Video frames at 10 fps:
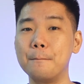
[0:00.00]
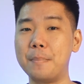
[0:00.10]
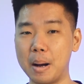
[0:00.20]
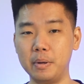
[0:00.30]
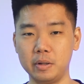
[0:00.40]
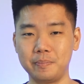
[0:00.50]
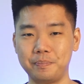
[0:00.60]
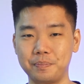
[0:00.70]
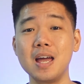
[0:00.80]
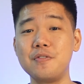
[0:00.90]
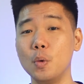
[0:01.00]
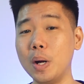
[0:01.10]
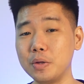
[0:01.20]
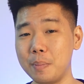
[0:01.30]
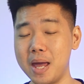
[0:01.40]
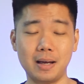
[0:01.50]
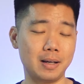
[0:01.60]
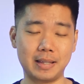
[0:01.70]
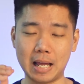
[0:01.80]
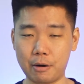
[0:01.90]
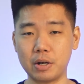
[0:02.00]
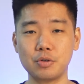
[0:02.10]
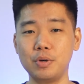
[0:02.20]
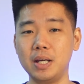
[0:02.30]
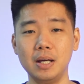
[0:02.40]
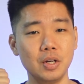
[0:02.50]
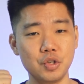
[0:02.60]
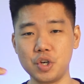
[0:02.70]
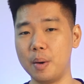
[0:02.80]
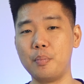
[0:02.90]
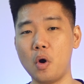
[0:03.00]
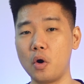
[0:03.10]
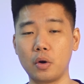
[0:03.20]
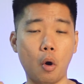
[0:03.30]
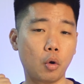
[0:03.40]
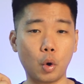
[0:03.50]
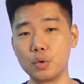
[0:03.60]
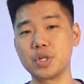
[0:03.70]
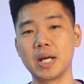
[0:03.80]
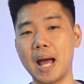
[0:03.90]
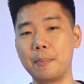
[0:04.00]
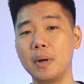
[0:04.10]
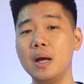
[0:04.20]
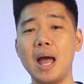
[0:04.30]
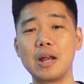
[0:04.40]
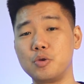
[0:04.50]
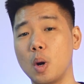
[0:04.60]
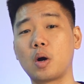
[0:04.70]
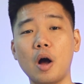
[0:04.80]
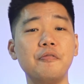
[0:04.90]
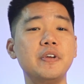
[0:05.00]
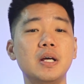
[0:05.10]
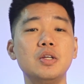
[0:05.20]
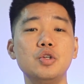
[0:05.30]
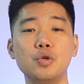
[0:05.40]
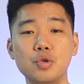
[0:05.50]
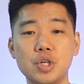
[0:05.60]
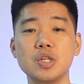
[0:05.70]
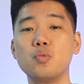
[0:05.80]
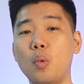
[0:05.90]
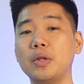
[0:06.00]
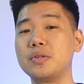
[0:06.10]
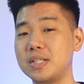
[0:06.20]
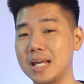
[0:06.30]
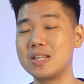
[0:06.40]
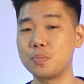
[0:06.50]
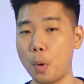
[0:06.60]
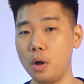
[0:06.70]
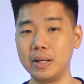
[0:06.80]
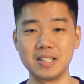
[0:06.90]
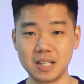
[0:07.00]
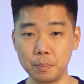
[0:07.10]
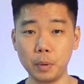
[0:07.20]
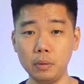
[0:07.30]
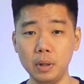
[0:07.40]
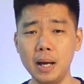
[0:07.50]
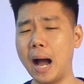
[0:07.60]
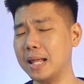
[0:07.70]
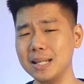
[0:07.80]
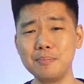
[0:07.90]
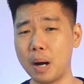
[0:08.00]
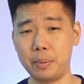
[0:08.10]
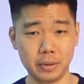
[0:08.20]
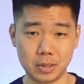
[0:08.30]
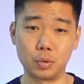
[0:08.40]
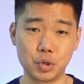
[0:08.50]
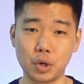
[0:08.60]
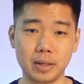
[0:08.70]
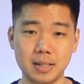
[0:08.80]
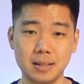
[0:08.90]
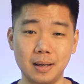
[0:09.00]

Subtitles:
Bubble. If you want to make a directory, job board, or coaching app, and you are confident you just want to stay small and simple, I think Bubble is a good choice.